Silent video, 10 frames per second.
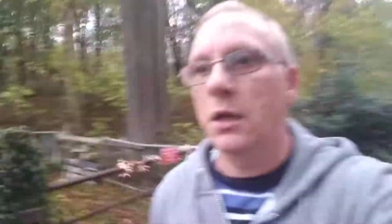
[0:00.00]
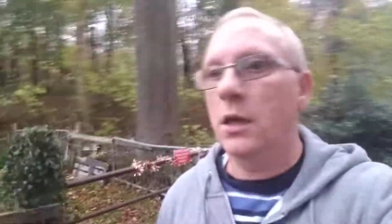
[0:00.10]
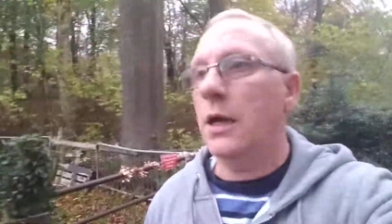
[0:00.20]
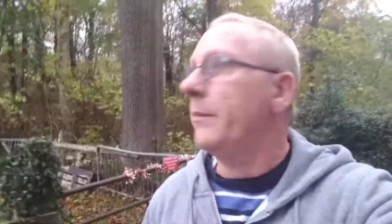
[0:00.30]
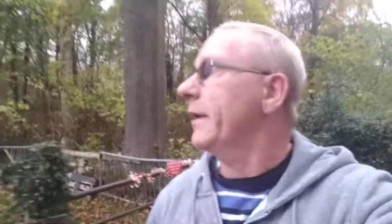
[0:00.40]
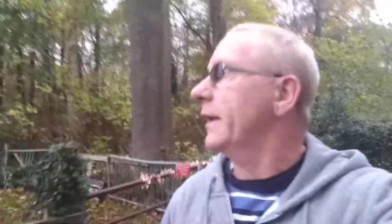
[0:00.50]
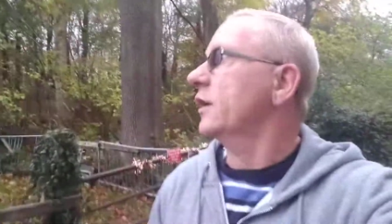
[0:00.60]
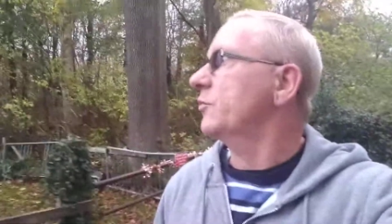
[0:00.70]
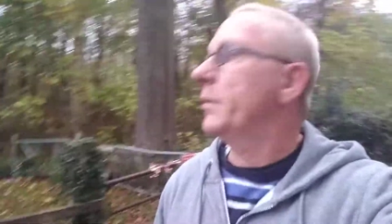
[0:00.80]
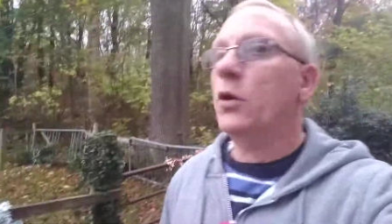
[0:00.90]
I mean,
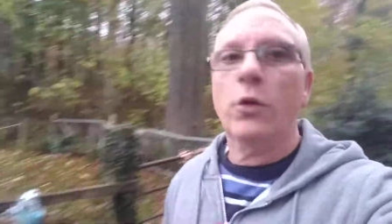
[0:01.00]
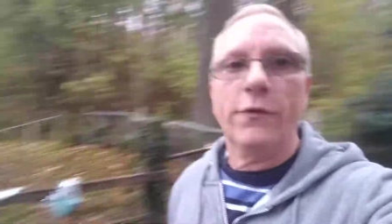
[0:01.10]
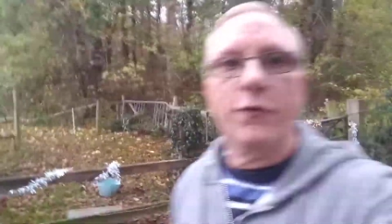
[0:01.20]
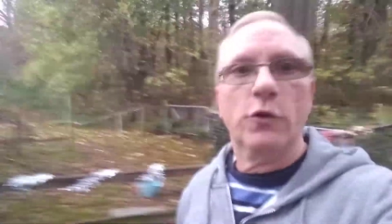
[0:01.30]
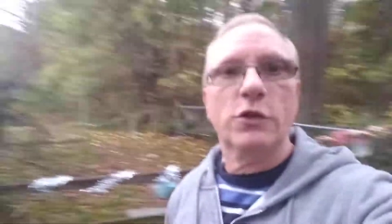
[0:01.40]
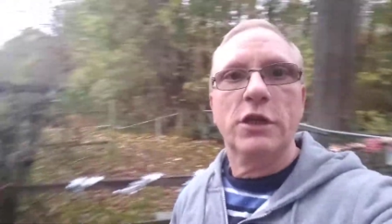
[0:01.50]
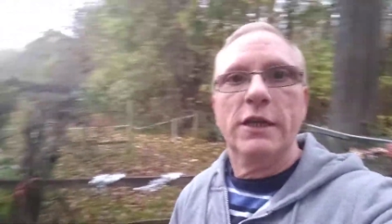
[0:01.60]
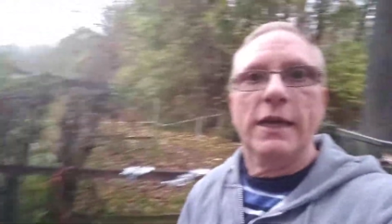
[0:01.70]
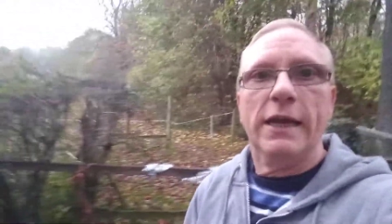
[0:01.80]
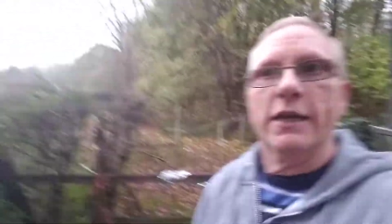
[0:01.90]
it's beautiful
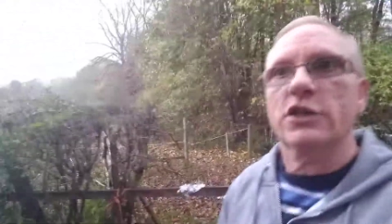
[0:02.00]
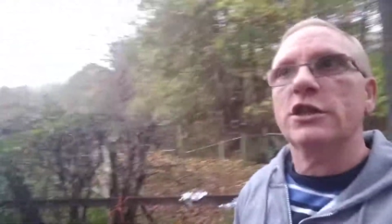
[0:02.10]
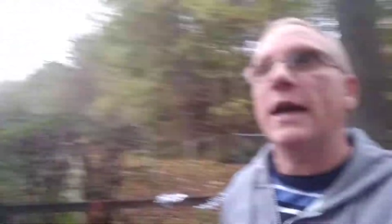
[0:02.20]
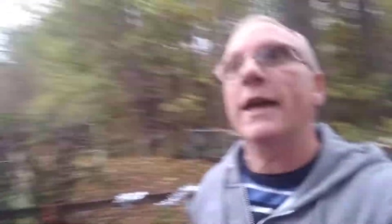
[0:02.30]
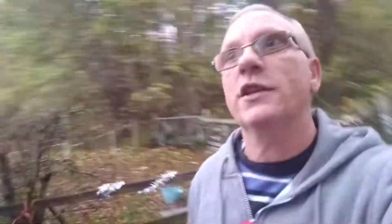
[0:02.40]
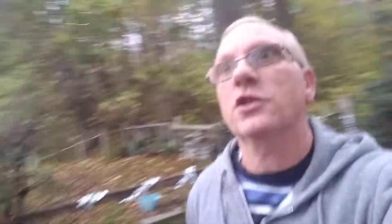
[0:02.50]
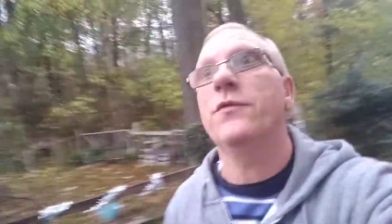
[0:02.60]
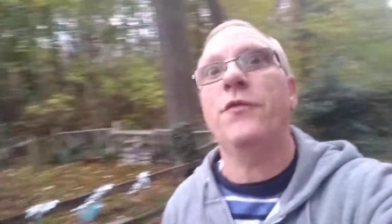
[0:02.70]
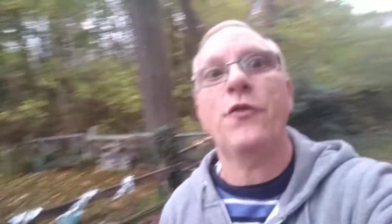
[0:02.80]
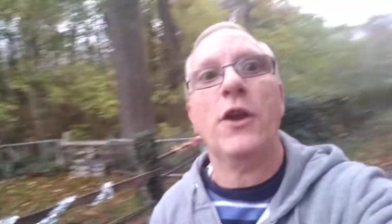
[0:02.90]
today. It's nice
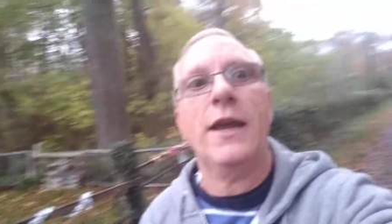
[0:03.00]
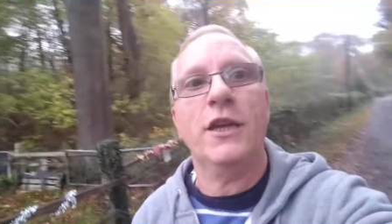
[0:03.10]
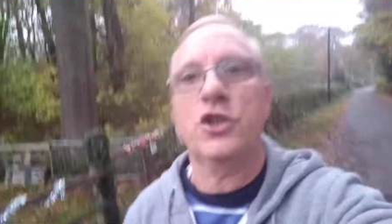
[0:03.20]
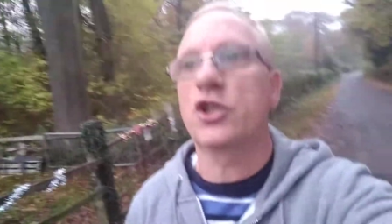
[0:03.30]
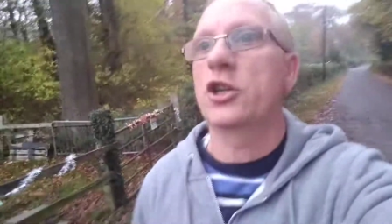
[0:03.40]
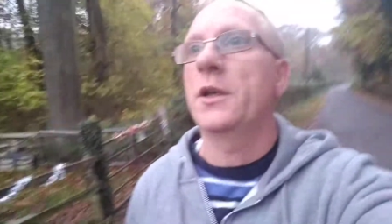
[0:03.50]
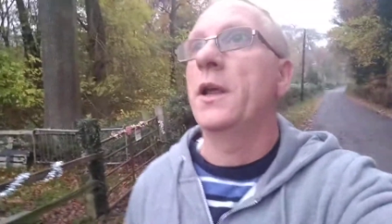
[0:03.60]
and fresh.